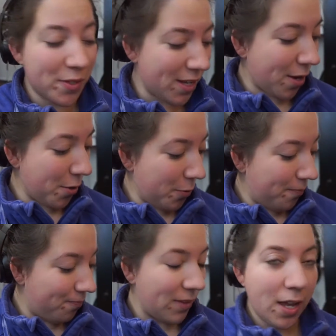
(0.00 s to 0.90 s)
So
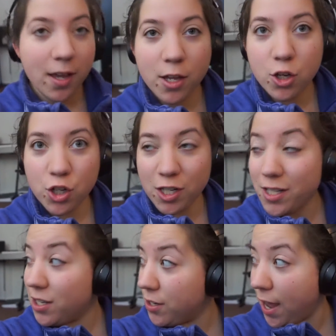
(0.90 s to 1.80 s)

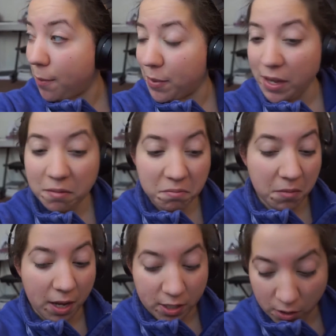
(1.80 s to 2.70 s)
she's still napping.
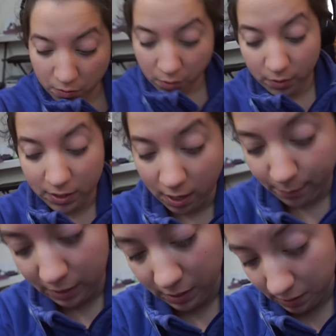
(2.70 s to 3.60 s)
I don't know what
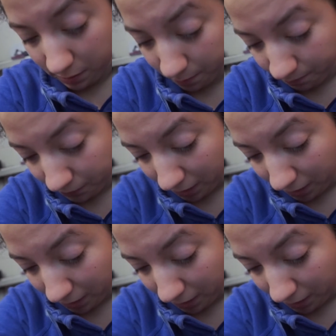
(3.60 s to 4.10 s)
time it is.